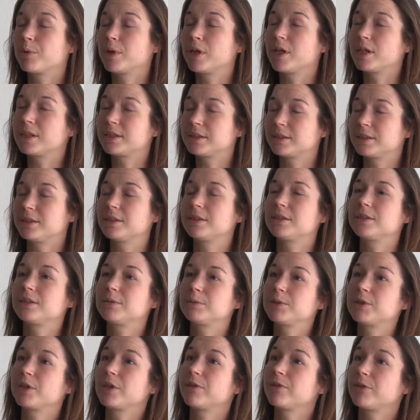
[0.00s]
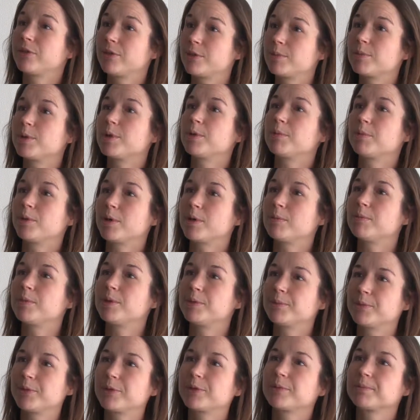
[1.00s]
in cities which have similar
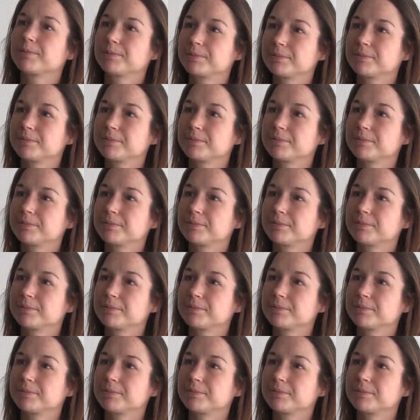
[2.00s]
problems.